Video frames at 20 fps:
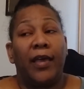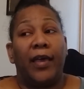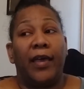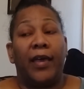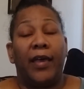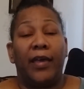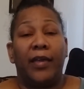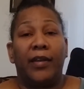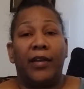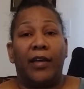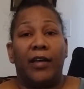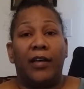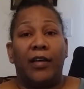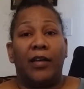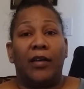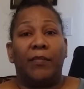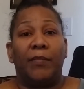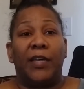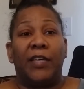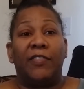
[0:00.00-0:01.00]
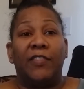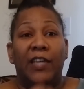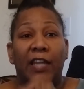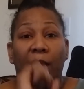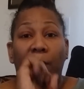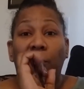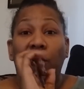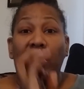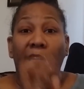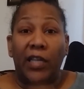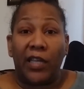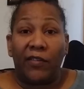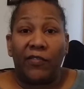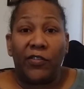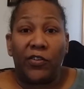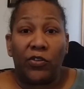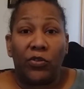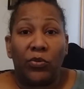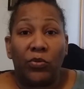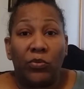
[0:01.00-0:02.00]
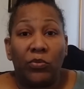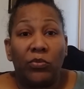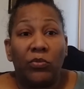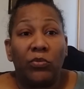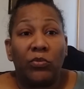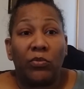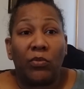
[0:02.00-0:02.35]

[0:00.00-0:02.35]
And then I'm going to give you